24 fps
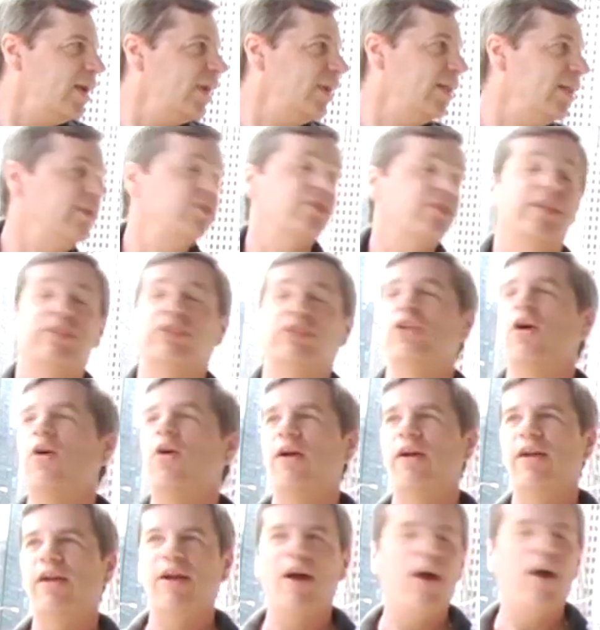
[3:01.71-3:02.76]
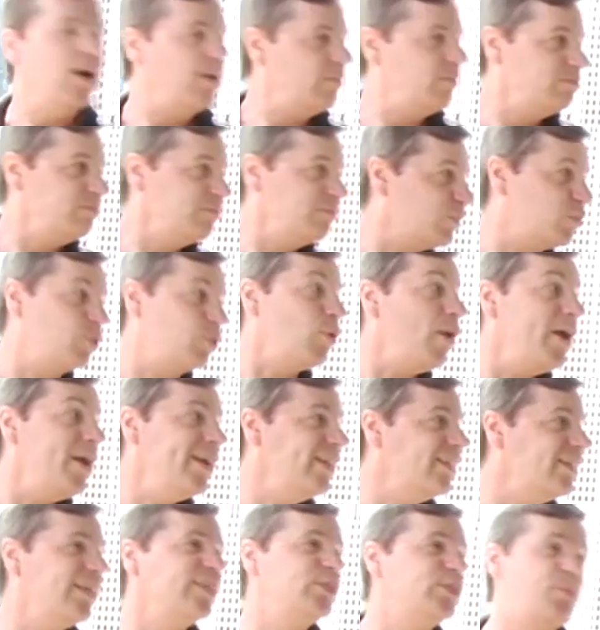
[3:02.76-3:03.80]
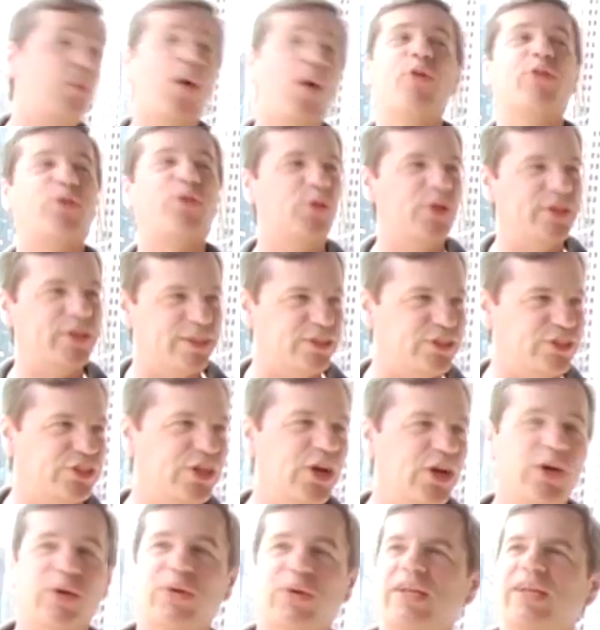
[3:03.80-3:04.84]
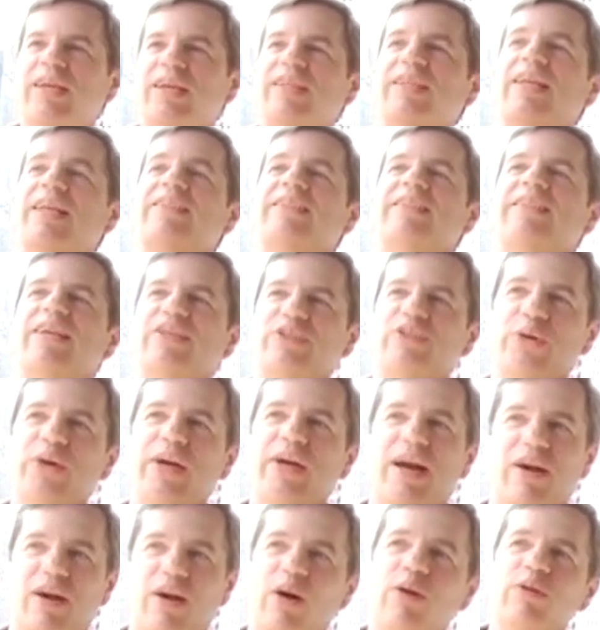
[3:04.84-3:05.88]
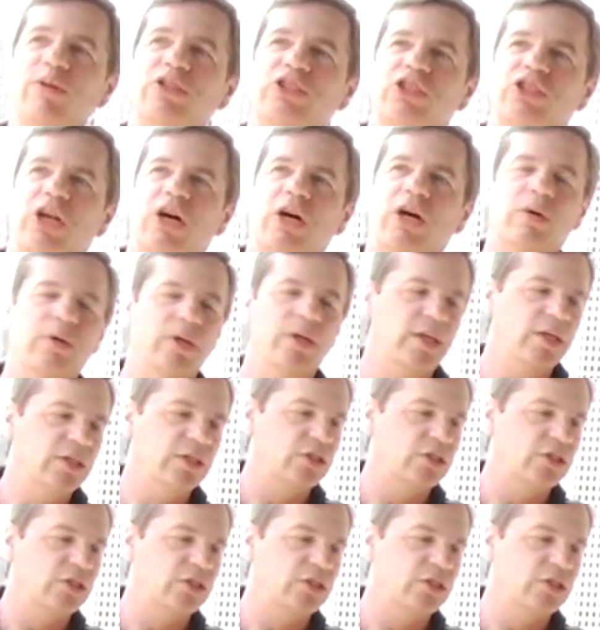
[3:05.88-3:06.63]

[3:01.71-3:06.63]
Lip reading: And I was like, so, great, let's both quit the show, let's start doing our own show.